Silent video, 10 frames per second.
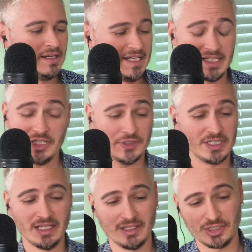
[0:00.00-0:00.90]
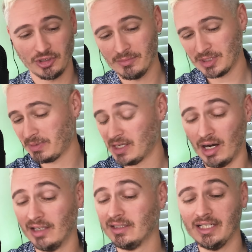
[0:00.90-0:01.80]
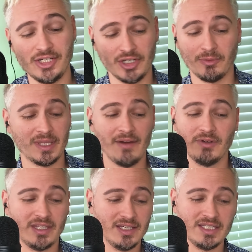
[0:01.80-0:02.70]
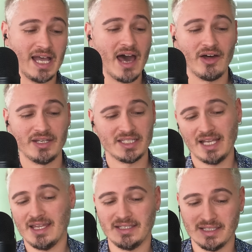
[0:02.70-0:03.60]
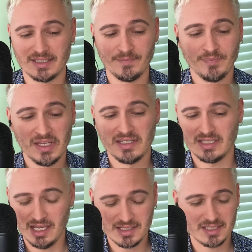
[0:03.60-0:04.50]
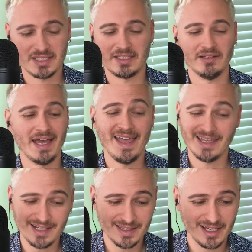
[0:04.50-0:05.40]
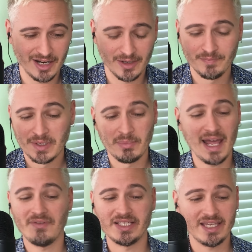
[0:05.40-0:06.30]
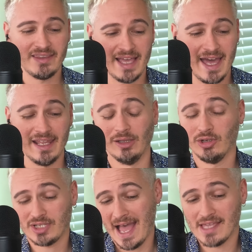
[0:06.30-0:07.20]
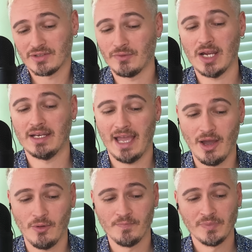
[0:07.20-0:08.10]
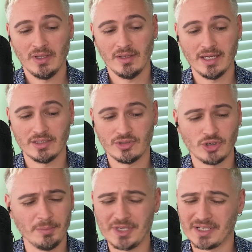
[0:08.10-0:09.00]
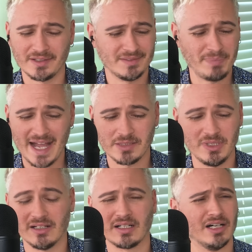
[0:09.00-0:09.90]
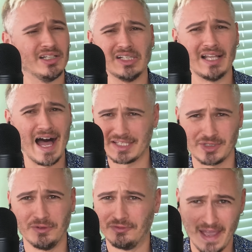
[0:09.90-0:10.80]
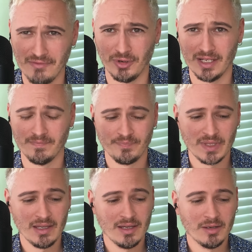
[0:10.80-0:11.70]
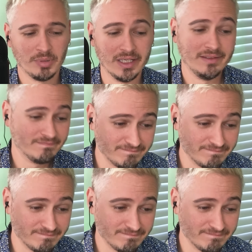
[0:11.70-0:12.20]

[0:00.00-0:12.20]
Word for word: it's interesting because Trump's been unleashing with everything he's got on DeSantis. DeSantis is still hanging in there. But having said that, it looks as of right now like Trump is a, back to being a colossal favorite. But